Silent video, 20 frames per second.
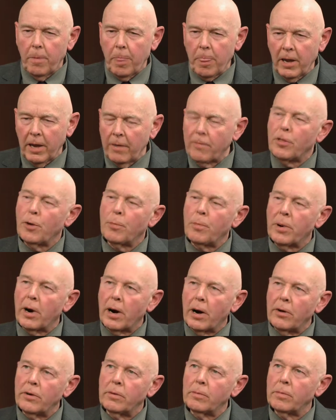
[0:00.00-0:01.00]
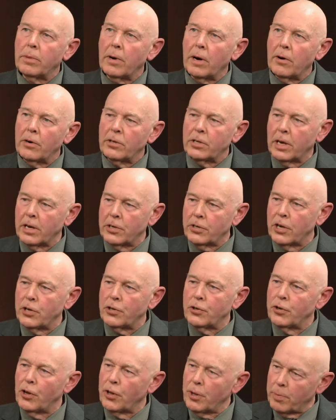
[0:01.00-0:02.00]
given the
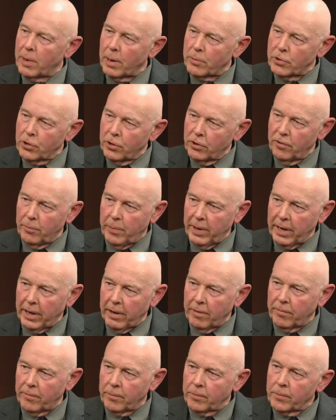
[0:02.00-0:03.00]
prioritisation that they perhaps could have been given.